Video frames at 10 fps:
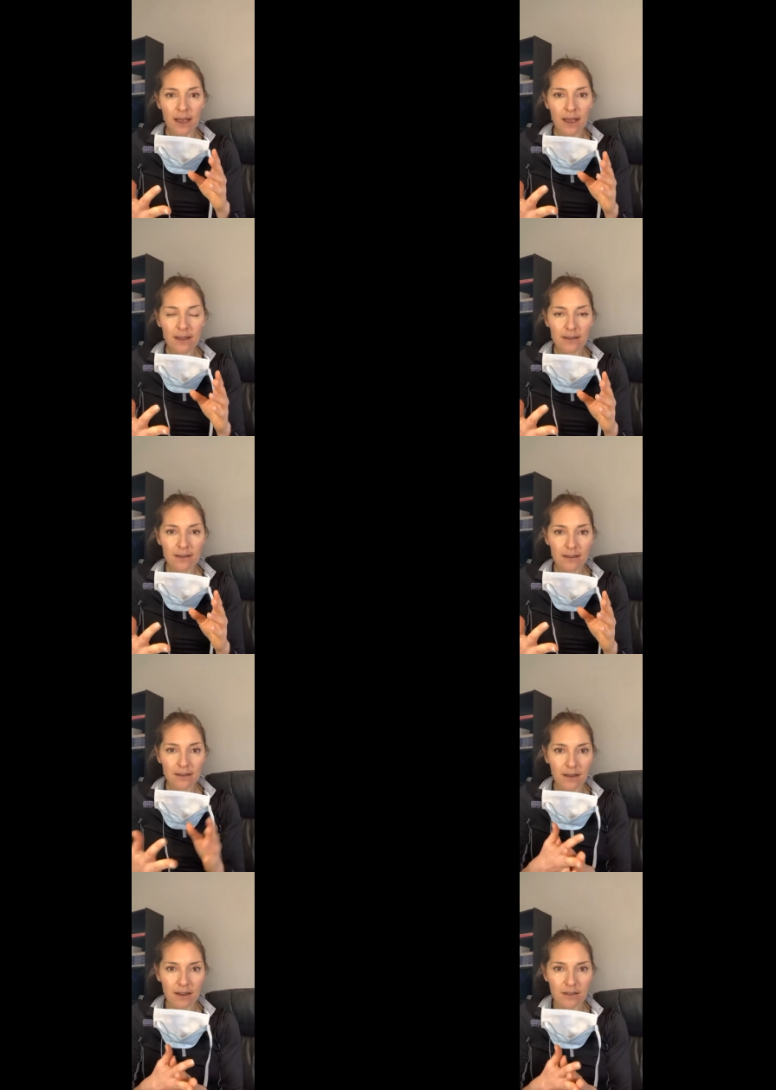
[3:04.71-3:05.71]
uh,
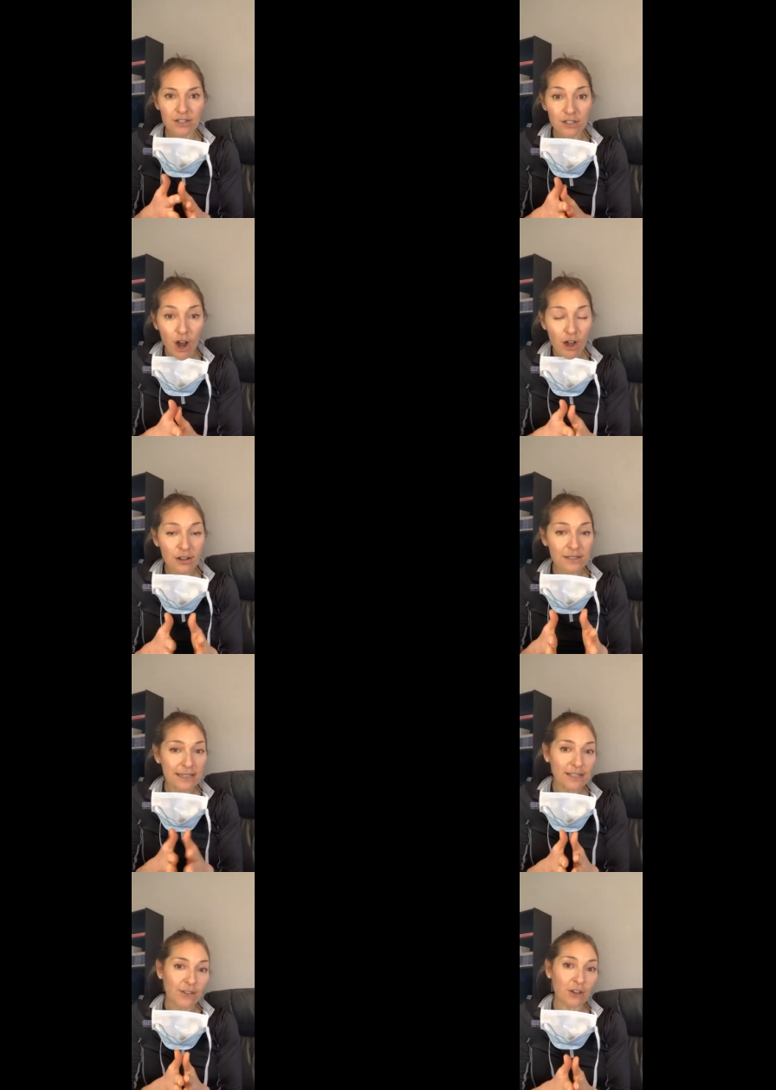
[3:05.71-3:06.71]
uh, SARS
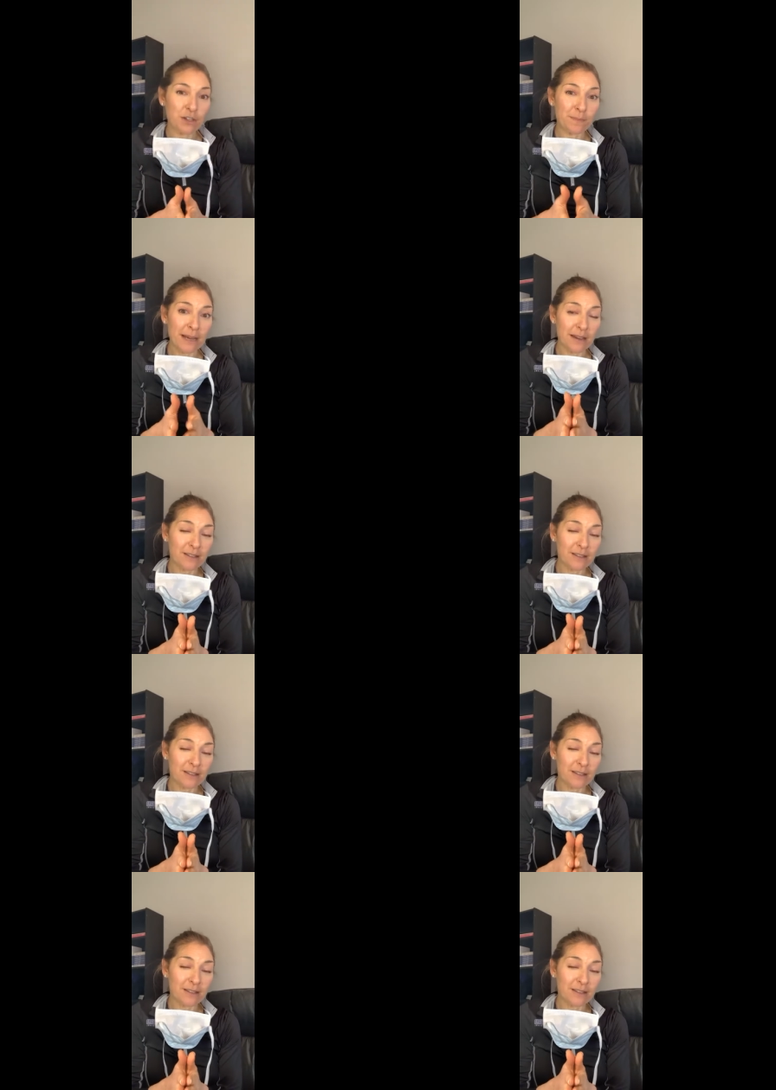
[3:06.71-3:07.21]
is felt to be,